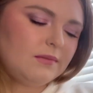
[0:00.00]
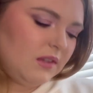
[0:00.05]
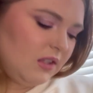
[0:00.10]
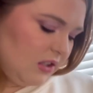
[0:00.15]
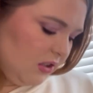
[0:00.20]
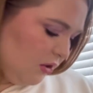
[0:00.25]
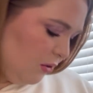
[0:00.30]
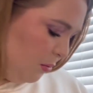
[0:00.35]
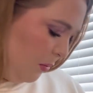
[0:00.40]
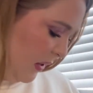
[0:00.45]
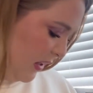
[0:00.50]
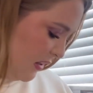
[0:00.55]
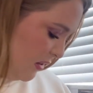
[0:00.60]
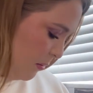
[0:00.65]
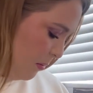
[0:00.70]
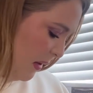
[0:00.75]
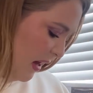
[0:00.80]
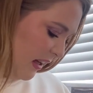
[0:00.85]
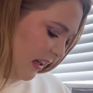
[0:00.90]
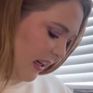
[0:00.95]

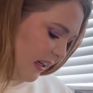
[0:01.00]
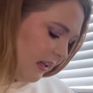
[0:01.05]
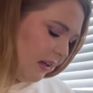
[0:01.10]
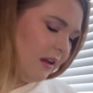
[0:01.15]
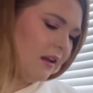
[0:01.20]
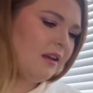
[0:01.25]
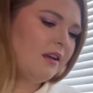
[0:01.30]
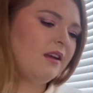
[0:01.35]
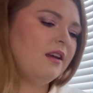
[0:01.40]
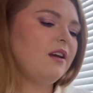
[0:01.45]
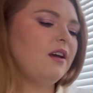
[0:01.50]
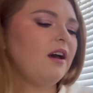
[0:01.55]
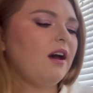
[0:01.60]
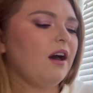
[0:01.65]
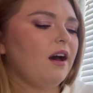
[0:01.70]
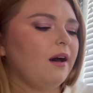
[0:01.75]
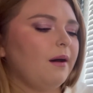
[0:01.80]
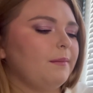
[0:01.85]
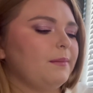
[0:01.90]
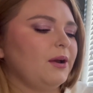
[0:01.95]
smelling.
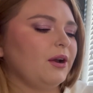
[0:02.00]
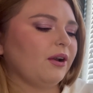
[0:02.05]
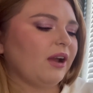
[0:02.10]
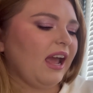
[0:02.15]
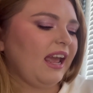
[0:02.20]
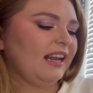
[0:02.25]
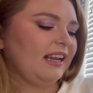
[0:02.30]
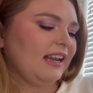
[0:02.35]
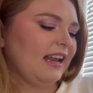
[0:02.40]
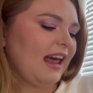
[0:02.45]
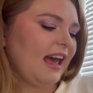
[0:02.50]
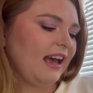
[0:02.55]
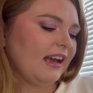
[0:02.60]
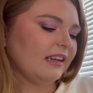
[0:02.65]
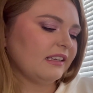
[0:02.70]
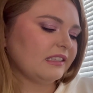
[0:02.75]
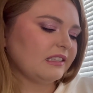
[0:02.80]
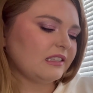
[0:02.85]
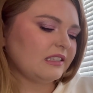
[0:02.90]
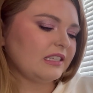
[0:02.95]
Okay,
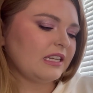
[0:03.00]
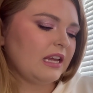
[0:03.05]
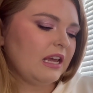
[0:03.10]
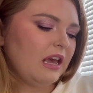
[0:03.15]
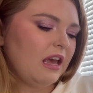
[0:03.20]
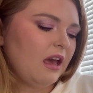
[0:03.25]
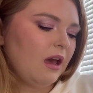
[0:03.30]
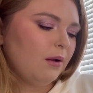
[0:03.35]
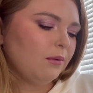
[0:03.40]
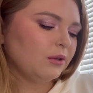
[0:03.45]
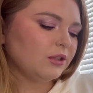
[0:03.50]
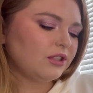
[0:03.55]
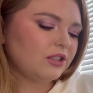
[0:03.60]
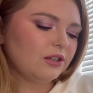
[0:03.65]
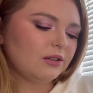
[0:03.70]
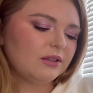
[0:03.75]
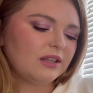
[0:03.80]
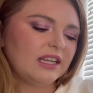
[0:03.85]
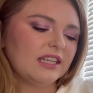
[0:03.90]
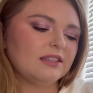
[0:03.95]
next we'll
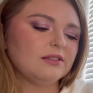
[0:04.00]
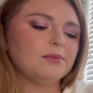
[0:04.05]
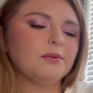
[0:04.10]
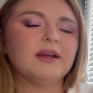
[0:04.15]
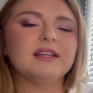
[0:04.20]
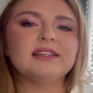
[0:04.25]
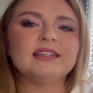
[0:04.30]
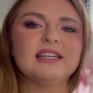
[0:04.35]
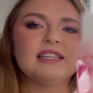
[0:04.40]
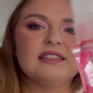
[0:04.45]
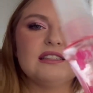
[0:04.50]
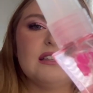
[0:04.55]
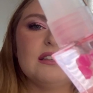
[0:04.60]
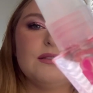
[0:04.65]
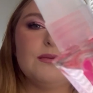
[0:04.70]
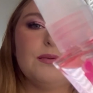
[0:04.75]
do this one. This is